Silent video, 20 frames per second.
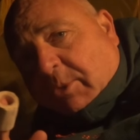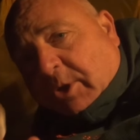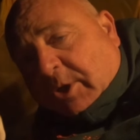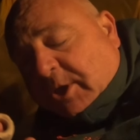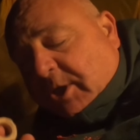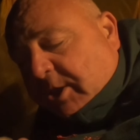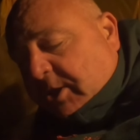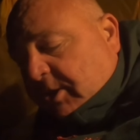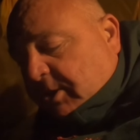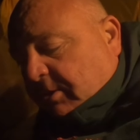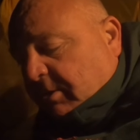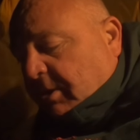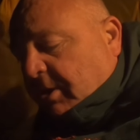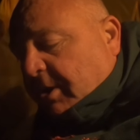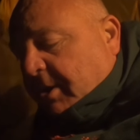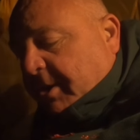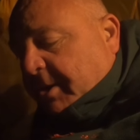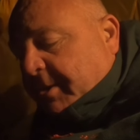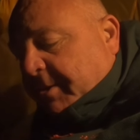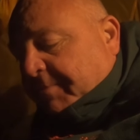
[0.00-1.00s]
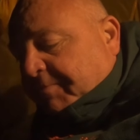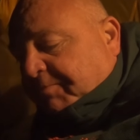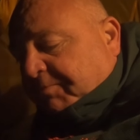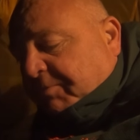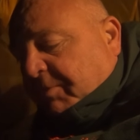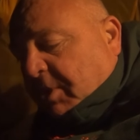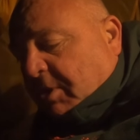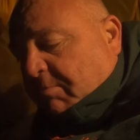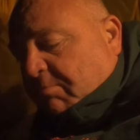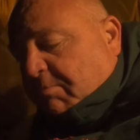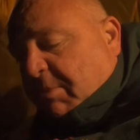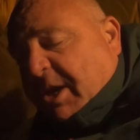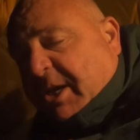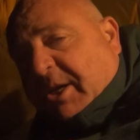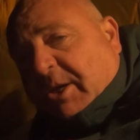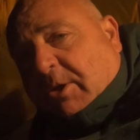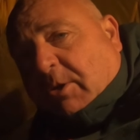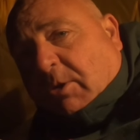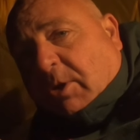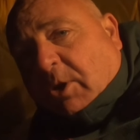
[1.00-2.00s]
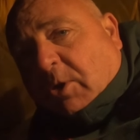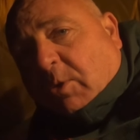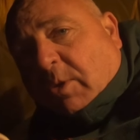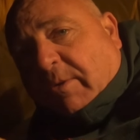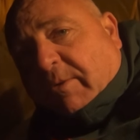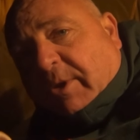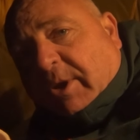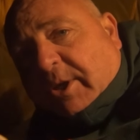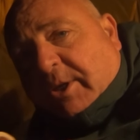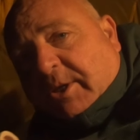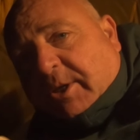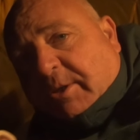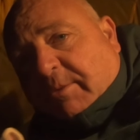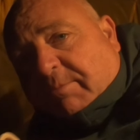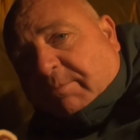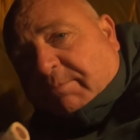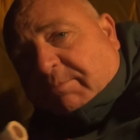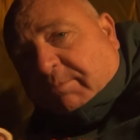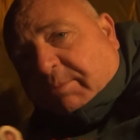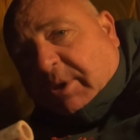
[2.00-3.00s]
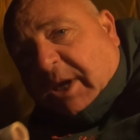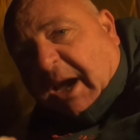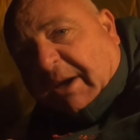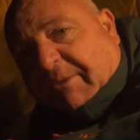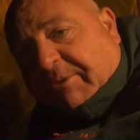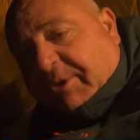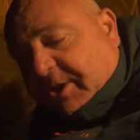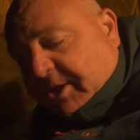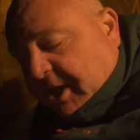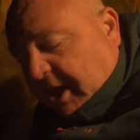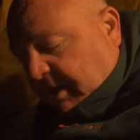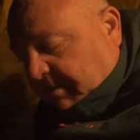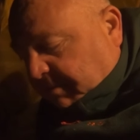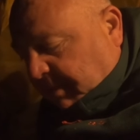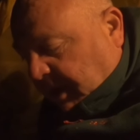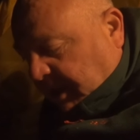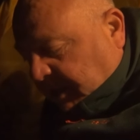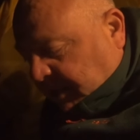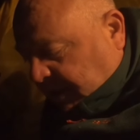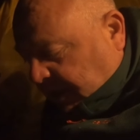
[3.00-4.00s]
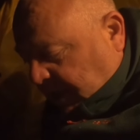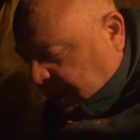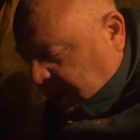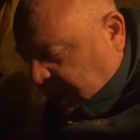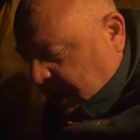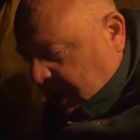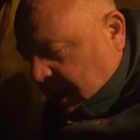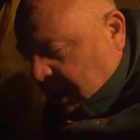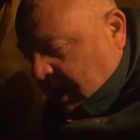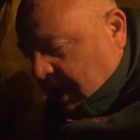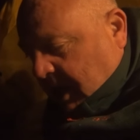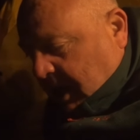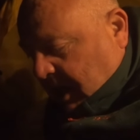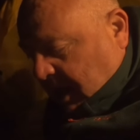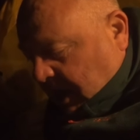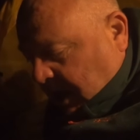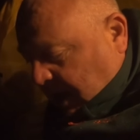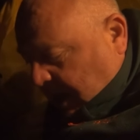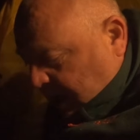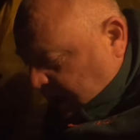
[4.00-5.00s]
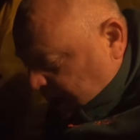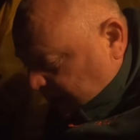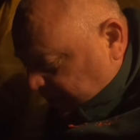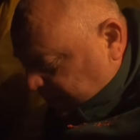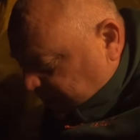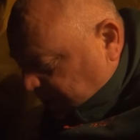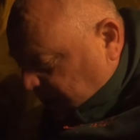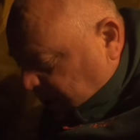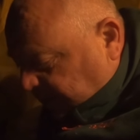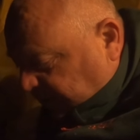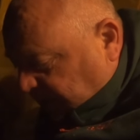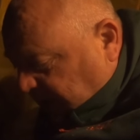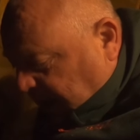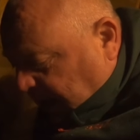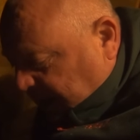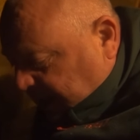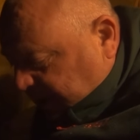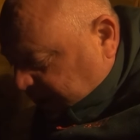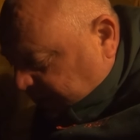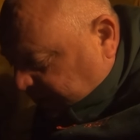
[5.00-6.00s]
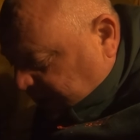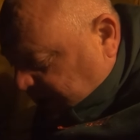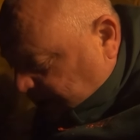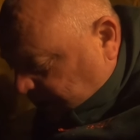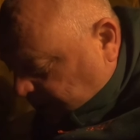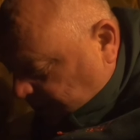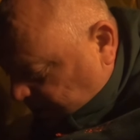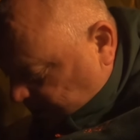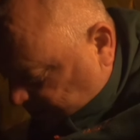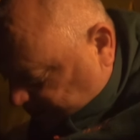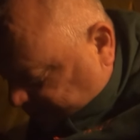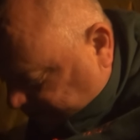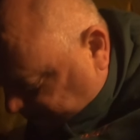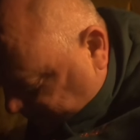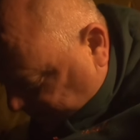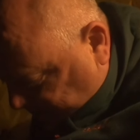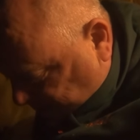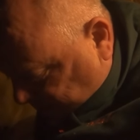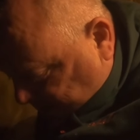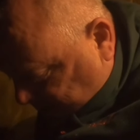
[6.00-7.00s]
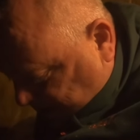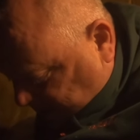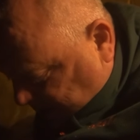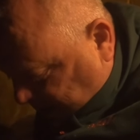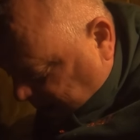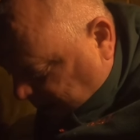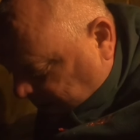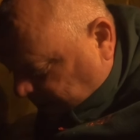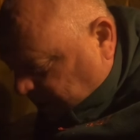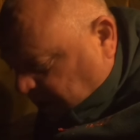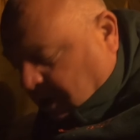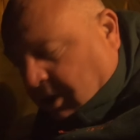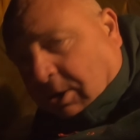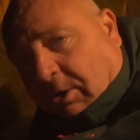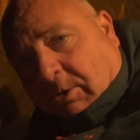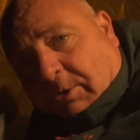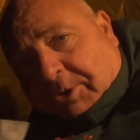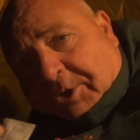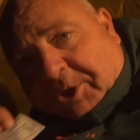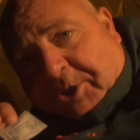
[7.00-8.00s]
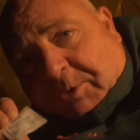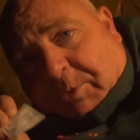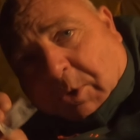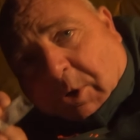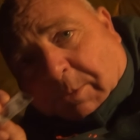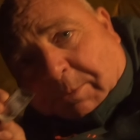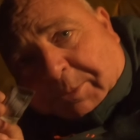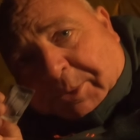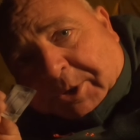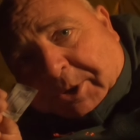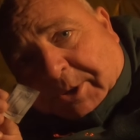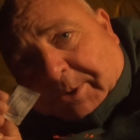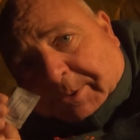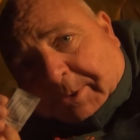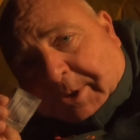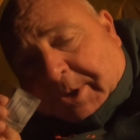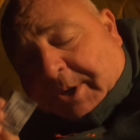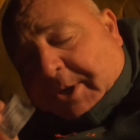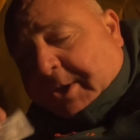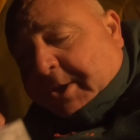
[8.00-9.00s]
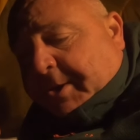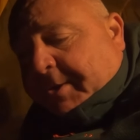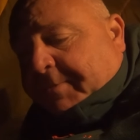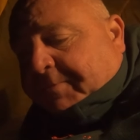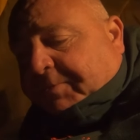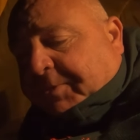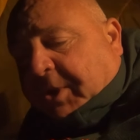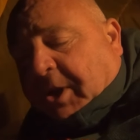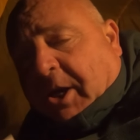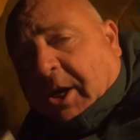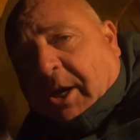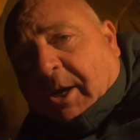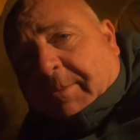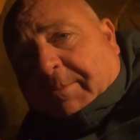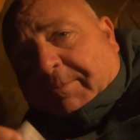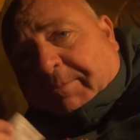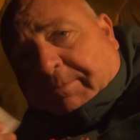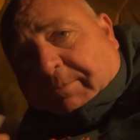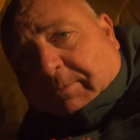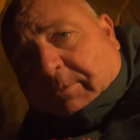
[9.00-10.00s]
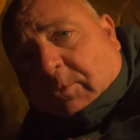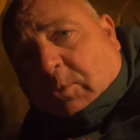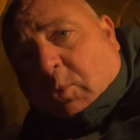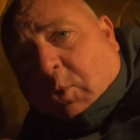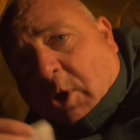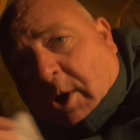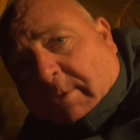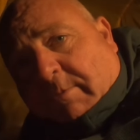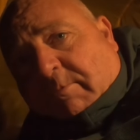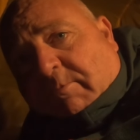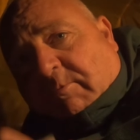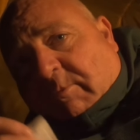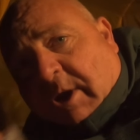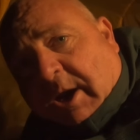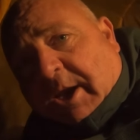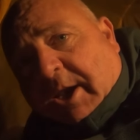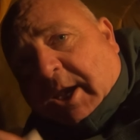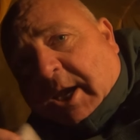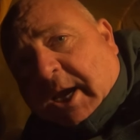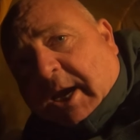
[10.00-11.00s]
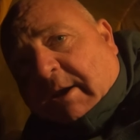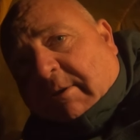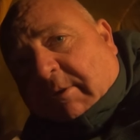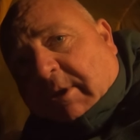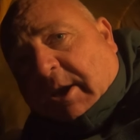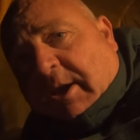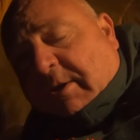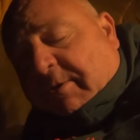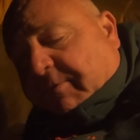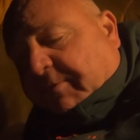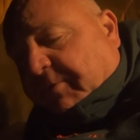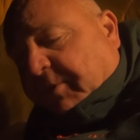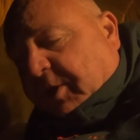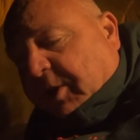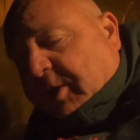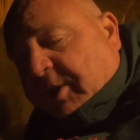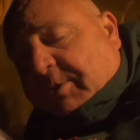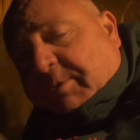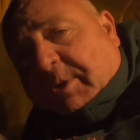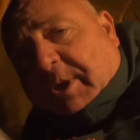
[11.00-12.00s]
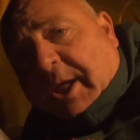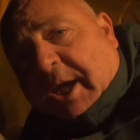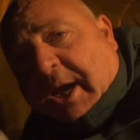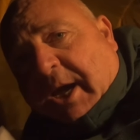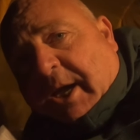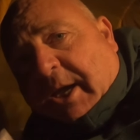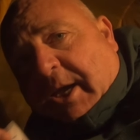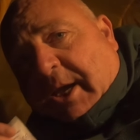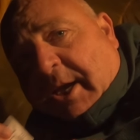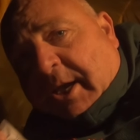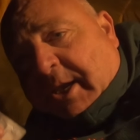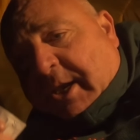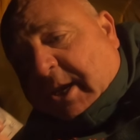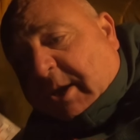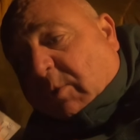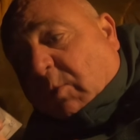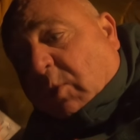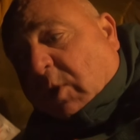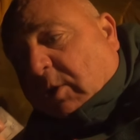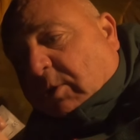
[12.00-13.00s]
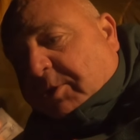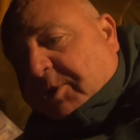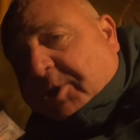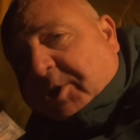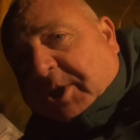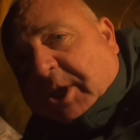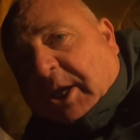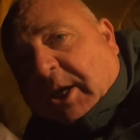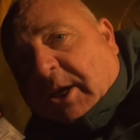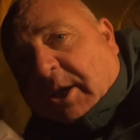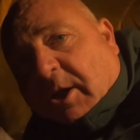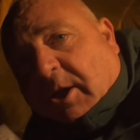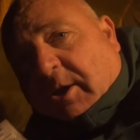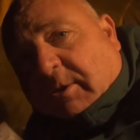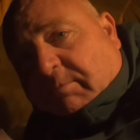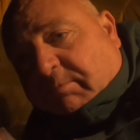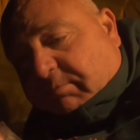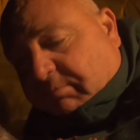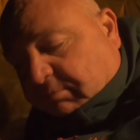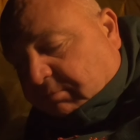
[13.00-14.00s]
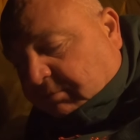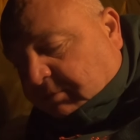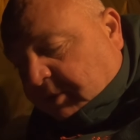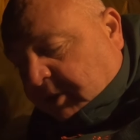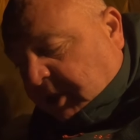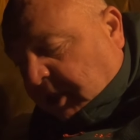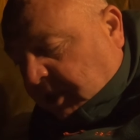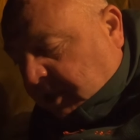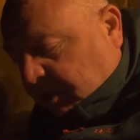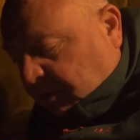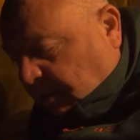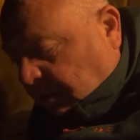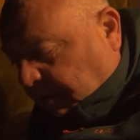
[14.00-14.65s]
which is medical equivalent to gaffer tape basically, and if you get some little alcohol swabs, wipe around the area first with that, and it will stick like shit to a